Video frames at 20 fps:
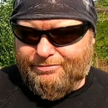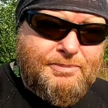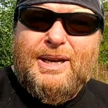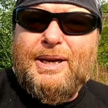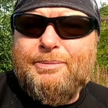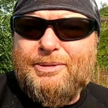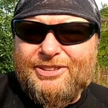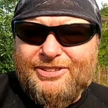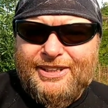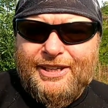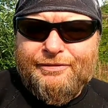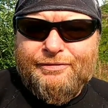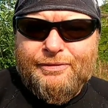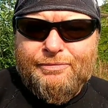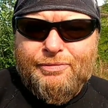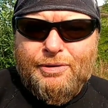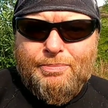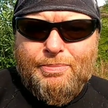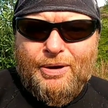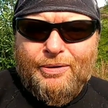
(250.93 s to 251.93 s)
Maybe it's
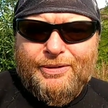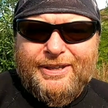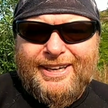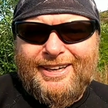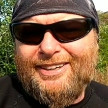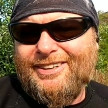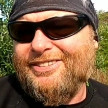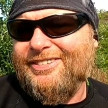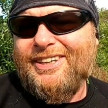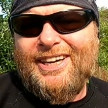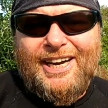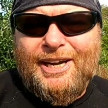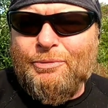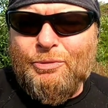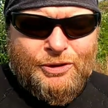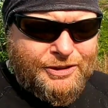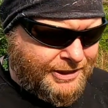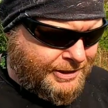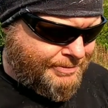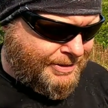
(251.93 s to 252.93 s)
different for boat anglers. I
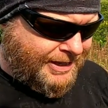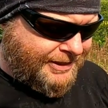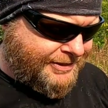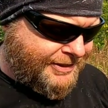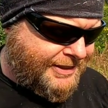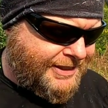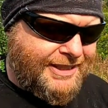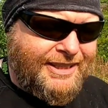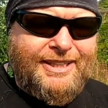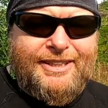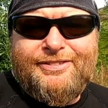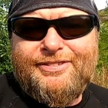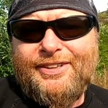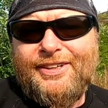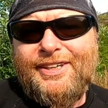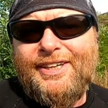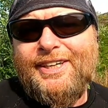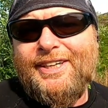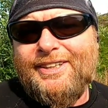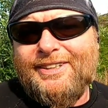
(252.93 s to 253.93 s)
wouldn't imagine it is.